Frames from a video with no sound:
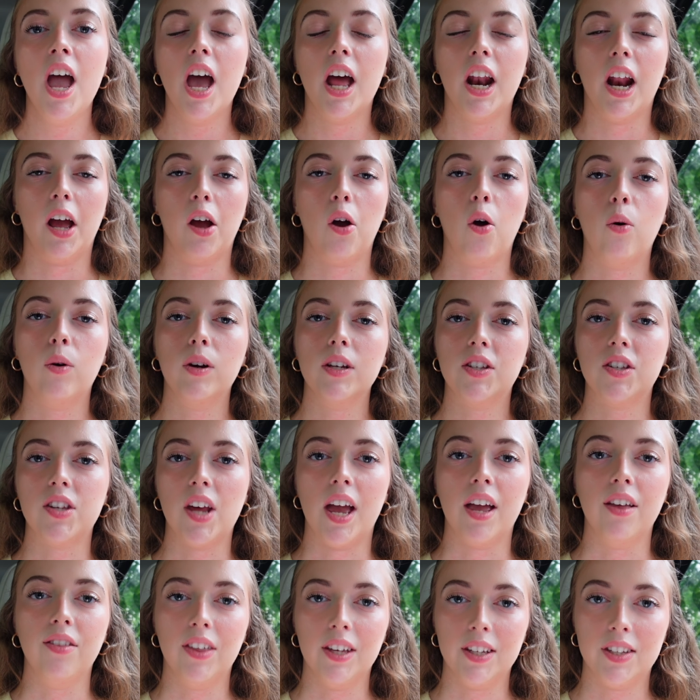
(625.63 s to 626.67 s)
And I always
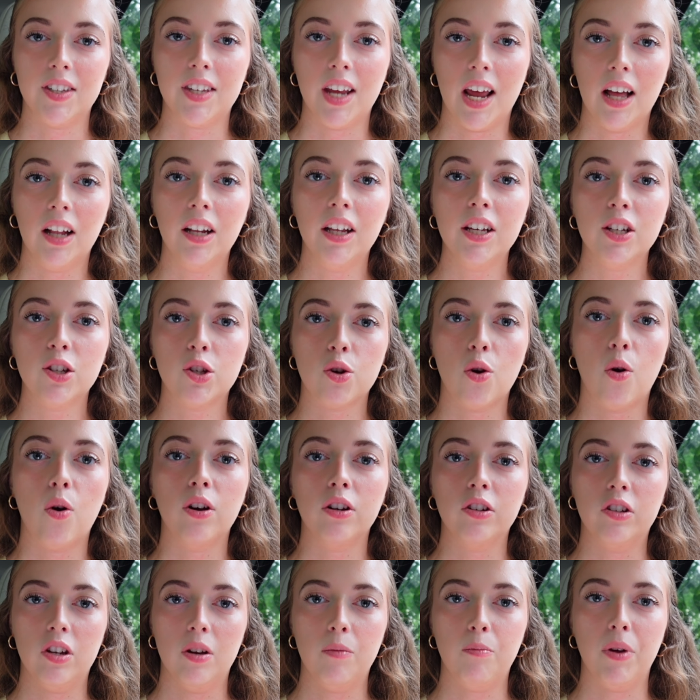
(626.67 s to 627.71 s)
say the sale is
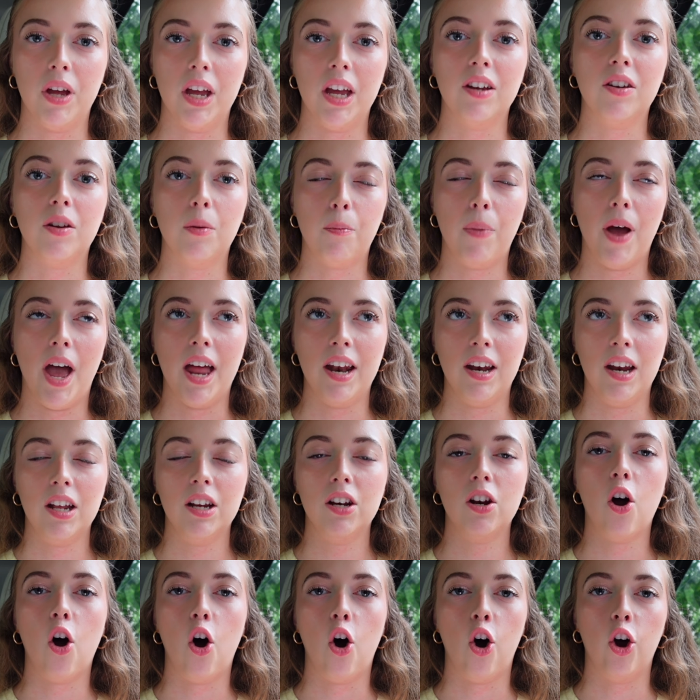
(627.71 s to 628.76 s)
going to be
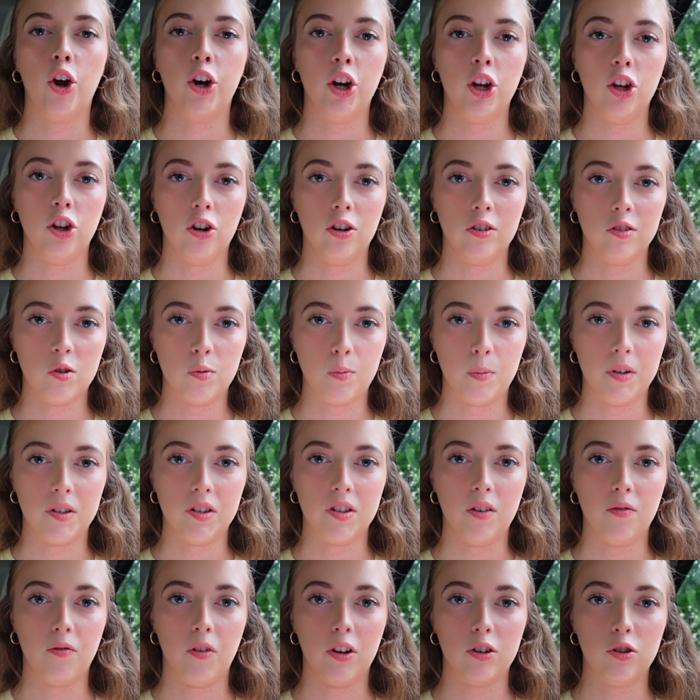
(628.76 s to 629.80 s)
dependent on your
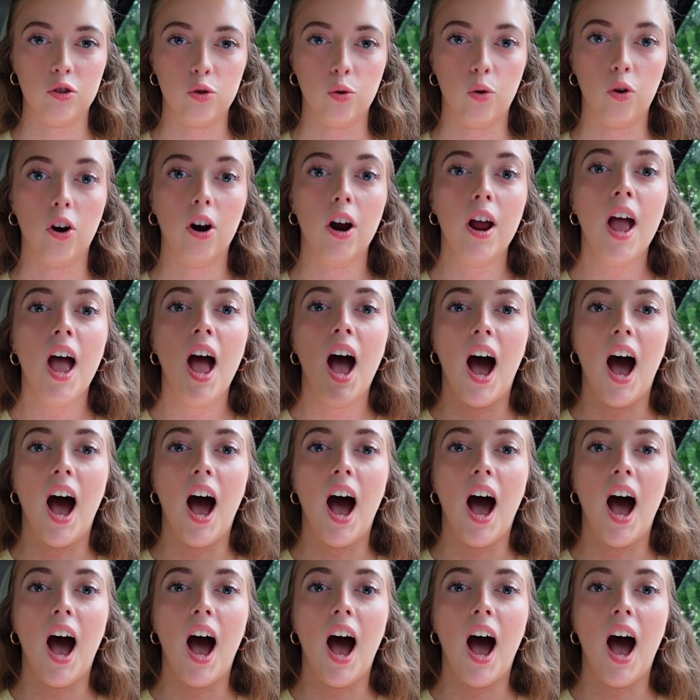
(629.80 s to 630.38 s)
specific store.